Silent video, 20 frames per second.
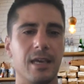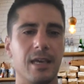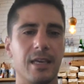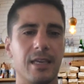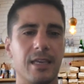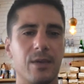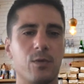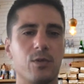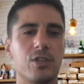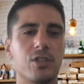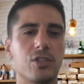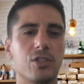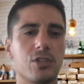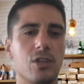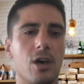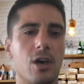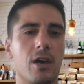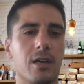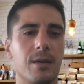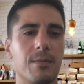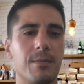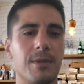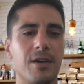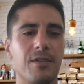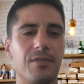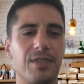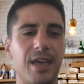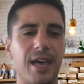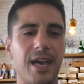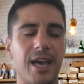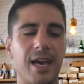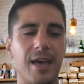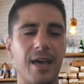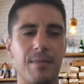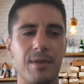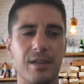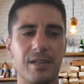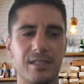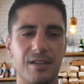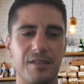Can we just talk about that?
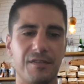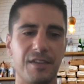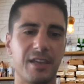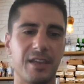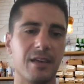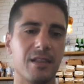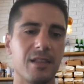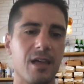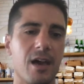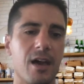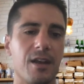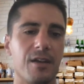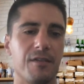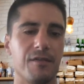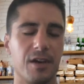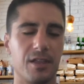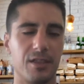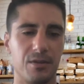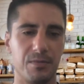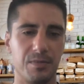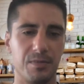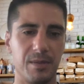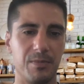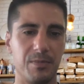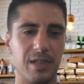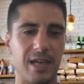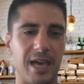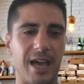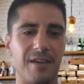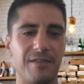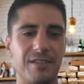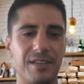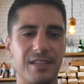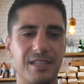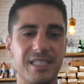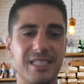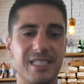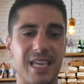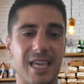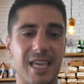Because I think a lot of other people have the
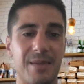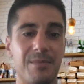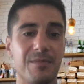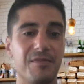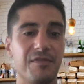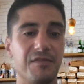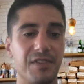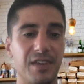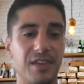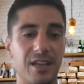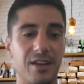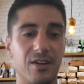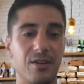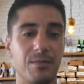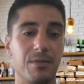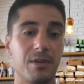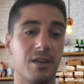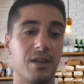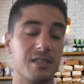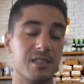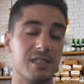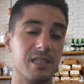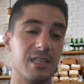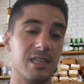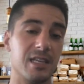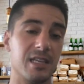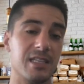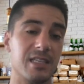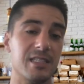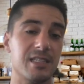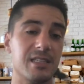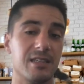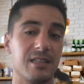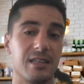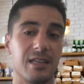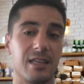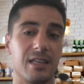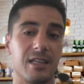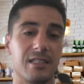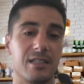same fear, because it
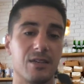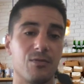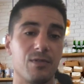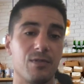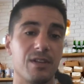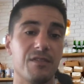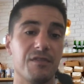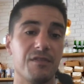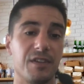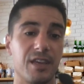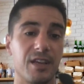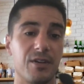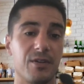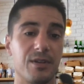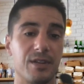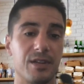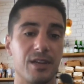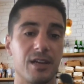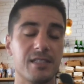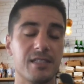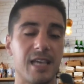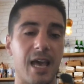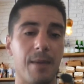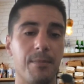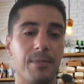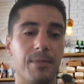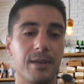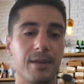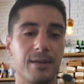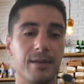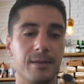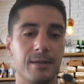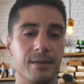is a real fear. It does happen.